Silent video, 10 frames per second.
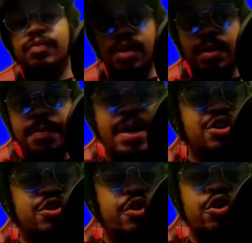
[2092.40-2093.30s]
make
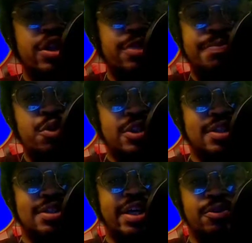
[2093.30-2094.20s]
sure you just boost the
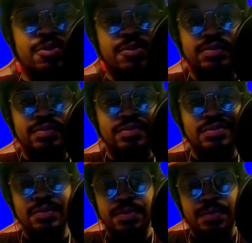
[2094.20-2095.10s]
signal.
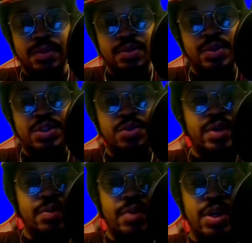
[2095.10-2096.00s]
What you
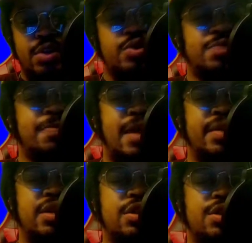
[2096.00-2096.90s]
really want to do is
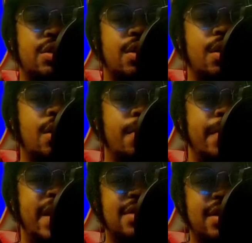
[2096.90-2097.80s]
probably just
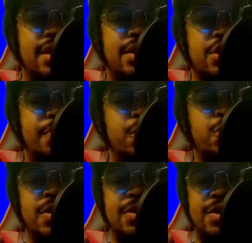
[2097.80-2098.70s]

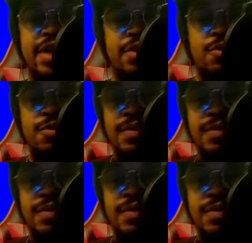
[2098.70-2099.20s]
boost the signal.